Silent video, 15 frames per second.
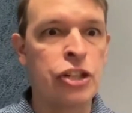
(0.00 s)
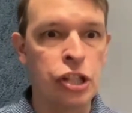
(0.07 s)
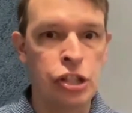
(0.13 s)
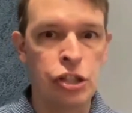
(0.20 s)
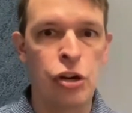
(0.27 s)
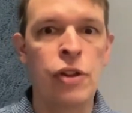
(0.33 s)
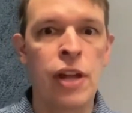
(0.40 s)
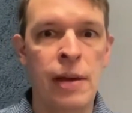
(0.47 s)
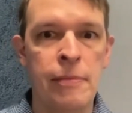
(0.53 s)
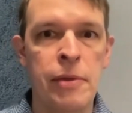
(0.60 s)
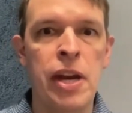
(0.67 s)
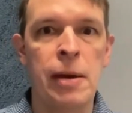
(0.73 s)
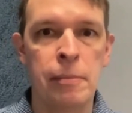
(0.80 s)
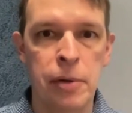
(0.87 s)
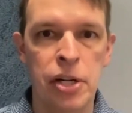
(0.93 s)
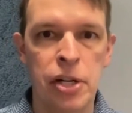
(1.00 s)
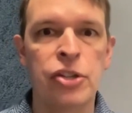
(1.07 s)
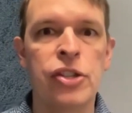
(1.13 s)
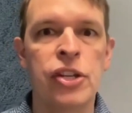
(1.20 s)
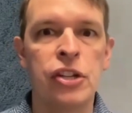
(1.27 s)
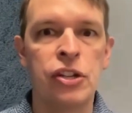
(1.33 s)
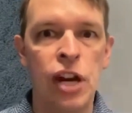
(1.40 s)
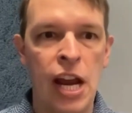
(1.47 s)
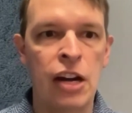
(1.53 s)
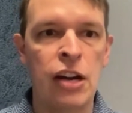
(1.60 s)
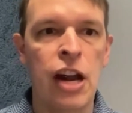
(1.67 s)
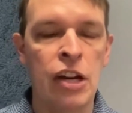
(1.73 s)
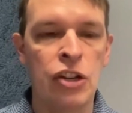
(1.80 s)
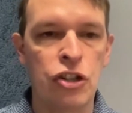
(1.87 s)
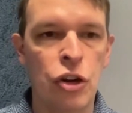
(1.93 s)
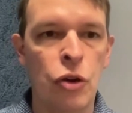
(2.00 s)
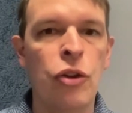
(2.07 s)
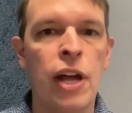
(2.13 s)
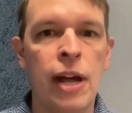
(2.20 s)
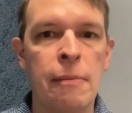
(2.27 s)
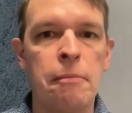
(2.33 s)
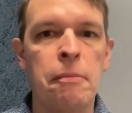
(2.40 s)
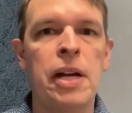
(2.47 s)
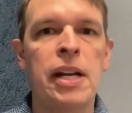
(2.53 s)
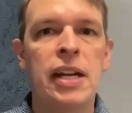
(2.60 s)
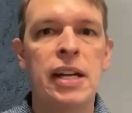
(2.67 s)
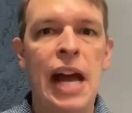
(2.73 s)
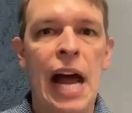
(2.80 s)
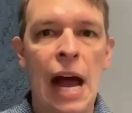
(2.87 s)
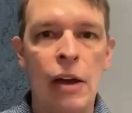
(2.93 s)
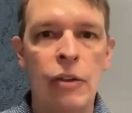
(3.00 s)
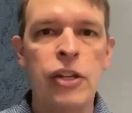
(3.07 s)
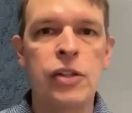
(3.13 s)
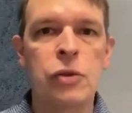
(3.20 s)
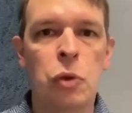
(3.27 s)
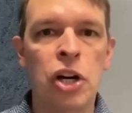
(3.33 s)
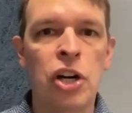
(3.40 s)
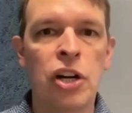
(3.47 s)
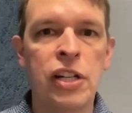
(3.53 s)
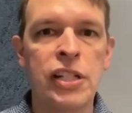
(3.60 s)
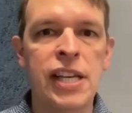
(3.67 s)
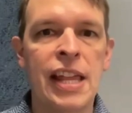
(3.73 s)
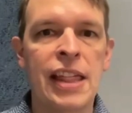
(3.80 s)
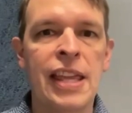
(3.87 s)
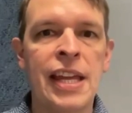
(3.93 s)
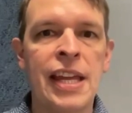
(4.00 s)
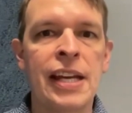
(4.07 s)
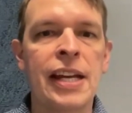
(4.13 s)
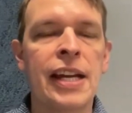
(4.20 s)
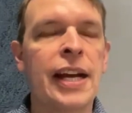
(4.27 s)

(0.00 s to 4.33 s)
show them the numbers and show them how this works. I think,